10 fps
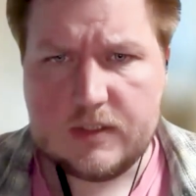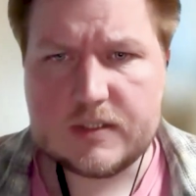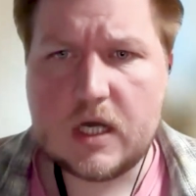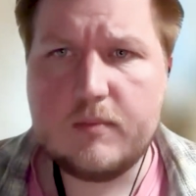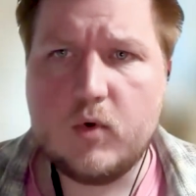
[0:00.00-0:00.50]

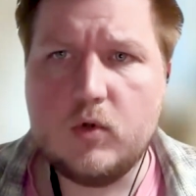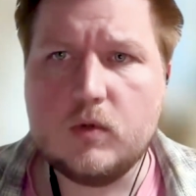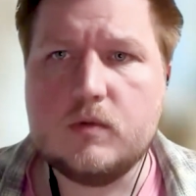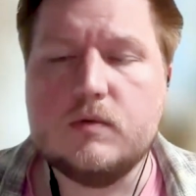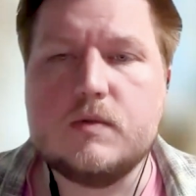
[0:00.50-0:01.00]
design
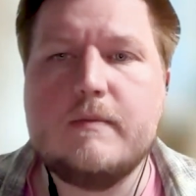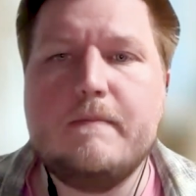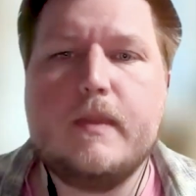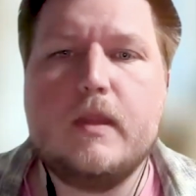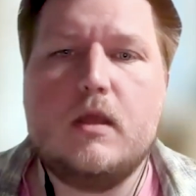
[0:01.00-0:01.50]
molecules
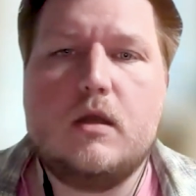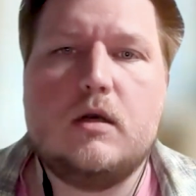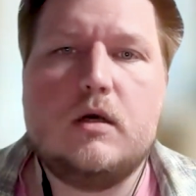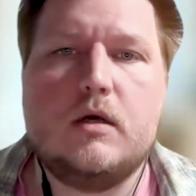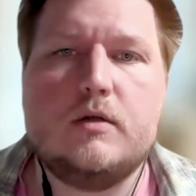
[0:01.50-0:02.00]

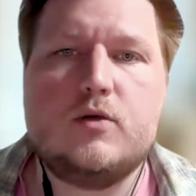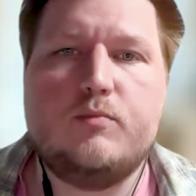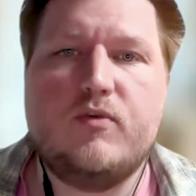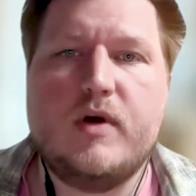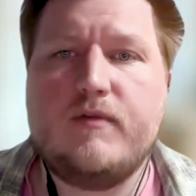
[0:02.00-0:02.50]
to
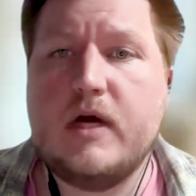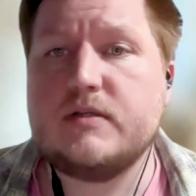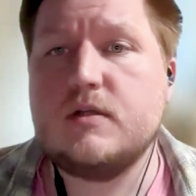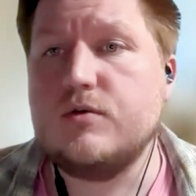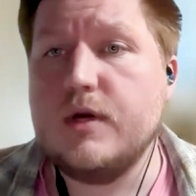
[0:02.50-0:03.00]
provide
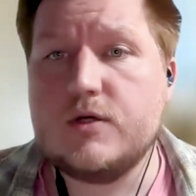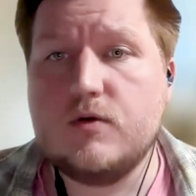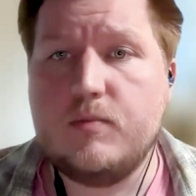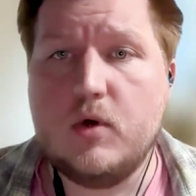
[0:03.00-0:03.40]
faster generation of